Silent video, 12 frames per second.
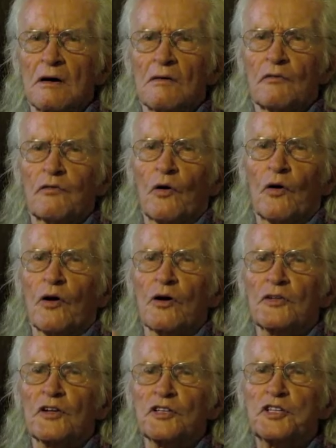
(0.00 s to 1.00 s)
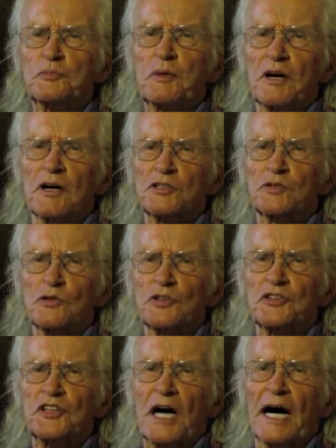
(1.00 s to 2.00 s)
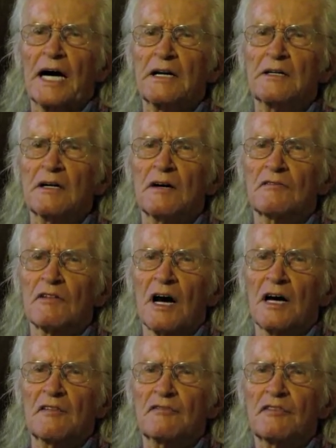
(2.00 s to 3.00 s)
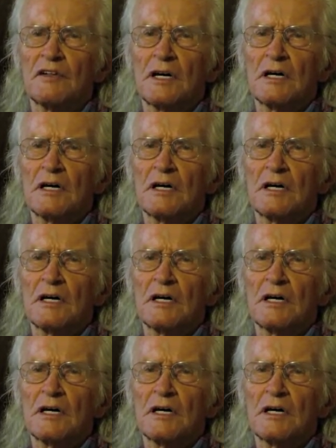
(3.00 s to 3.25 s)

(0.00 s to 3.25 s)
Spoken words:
for the spiritual side of life.